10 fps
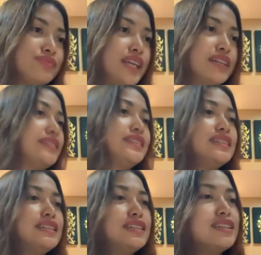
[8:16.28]
yeah.
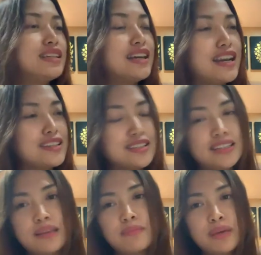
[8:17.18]
I just
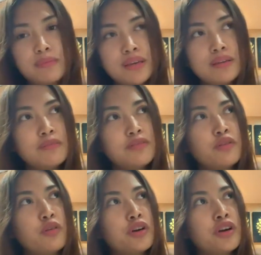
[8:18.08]
think maybe
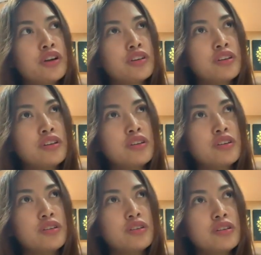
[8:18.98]
before
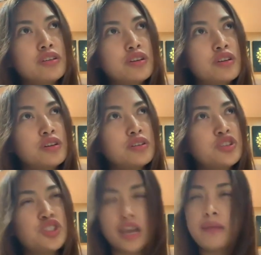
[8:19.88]

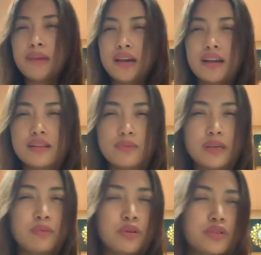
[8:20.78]
shaming other
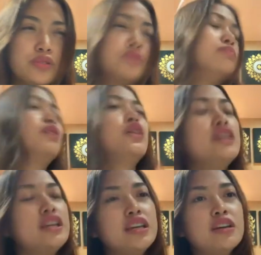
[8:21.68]
people's
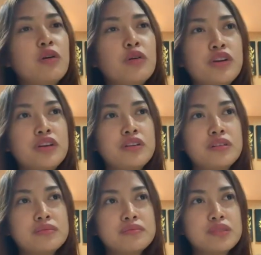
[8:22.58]
body
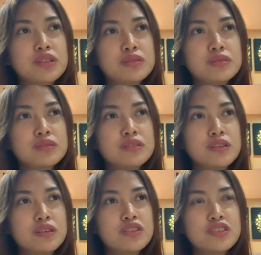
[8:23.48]
or
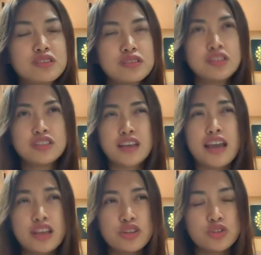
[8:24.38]

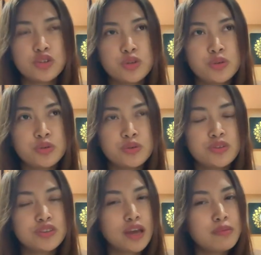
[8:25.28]
deciding to
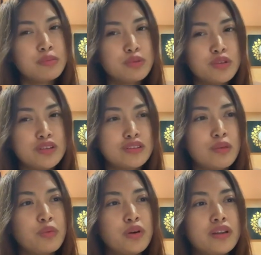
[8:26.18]
cyberbully
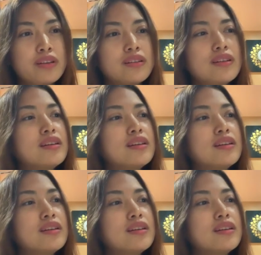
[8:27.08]
someone,